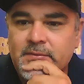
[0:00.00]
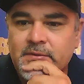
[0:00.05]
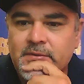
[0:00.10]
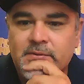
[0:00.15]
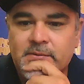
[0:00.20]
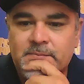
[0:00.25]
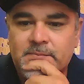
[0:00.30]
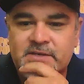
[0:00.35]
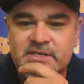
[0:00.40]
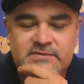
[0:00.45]

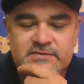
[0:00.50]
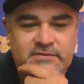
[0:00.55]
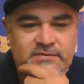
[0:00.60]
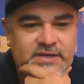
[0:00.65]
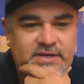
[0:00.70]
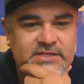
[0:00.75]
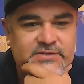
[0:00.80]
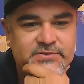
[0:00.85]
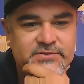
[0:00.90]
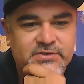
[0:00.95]
what piece of
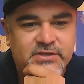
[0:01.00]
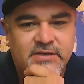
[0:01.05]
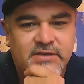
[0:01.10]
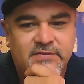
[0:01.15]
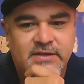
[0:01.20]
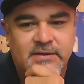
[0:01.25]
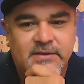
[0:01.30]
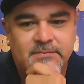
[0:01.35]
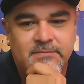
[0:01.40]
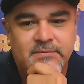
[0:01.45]
advice would you
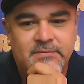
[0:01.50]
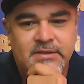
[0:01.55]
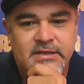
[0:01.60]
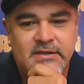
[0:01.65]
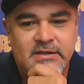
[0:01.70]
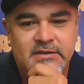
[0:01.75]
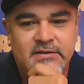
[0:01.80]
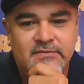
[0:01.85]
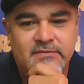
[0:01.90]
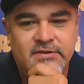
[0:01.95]
give that
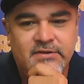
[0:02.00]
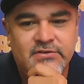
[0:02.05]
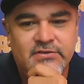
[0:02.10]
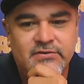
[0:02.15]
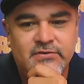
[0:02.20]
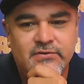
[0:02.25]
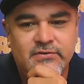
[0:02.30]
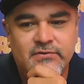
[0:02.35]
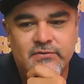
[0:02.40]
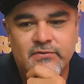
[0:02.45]

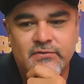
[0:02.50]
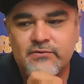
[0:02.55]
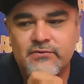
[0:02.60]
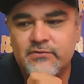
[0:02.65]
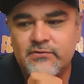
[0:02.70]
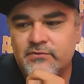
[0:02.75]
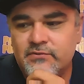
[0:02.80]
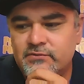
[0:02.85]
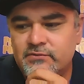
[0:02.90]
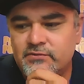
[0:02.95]
individual
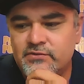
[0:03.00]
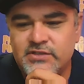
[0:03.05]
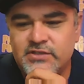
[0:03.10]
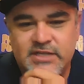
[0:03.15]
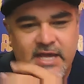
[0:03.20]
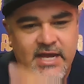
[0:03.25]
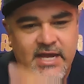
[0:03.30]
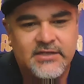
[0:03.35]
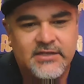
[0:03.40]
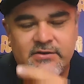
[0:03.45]
who's
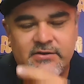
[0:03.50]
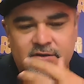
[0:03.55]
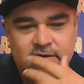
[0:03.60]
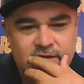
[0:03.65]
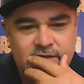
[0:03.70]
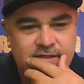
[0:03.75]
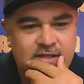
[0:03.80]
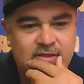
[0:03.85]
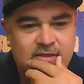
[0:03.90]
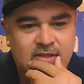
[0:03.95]
an
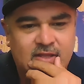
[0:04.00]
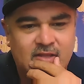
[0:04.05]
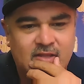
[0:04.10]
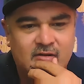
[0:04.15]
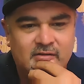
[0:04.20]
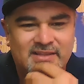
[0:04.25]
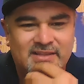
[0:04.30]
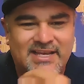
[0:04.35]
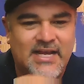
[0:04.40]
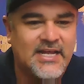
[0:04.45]
actor and
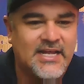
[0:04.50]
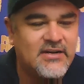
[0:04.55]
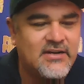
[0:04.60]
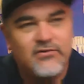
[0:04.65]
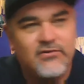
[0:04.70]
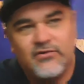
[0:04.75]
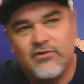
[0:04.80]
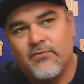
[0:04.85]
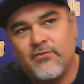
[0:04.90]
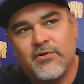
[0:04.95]
they kind of
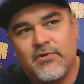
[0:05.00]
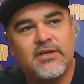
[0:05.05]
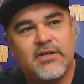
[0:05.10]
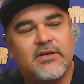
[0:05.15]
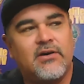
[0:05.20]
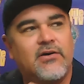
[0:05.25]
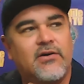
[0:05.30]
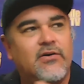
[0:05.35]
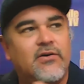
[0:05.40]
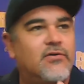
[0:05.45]
don't know where to
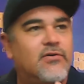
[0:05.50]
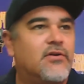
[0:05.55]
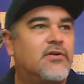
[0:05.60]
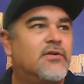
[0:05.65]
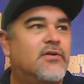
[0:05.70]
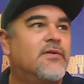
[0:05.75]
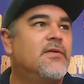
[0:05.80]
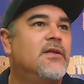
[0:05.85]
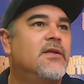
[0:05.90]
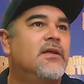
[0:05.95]
go,
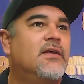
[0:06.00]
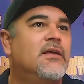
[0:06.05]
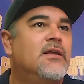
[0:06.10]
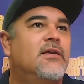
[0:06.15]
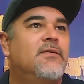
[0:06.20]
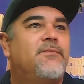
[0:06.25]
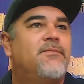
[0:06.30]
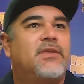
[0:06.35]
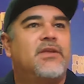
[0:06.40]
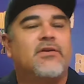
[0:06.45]
or
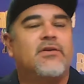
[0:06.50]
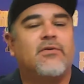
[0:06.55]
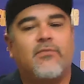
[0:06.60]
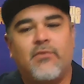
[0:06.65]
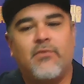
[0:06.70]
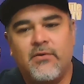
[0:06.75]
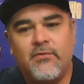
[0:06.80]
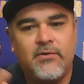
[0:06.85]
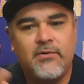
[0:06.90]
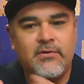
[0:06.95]

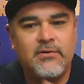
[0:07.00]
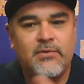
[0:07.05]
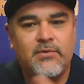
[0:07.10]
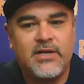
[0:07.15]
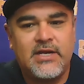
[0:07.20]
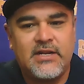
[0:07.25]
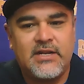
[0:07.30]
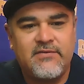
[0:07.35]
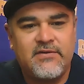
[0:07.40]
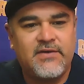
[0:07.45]

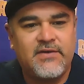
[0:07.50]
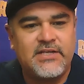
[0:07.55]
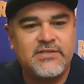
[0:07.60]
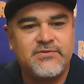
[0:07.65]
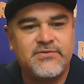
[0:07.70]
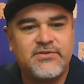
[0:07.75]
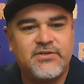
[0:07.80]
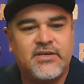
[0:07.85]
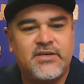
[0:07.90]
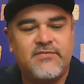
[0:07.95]
what kind of
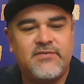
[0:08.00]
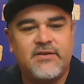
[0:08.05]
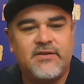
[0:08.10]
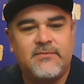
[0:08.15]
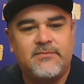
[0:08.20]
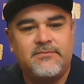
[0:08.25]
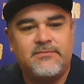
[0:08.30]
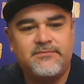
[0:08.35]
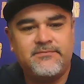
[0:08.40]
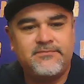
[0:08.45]
advice would you give
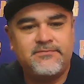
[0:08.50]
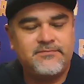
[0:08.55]
them?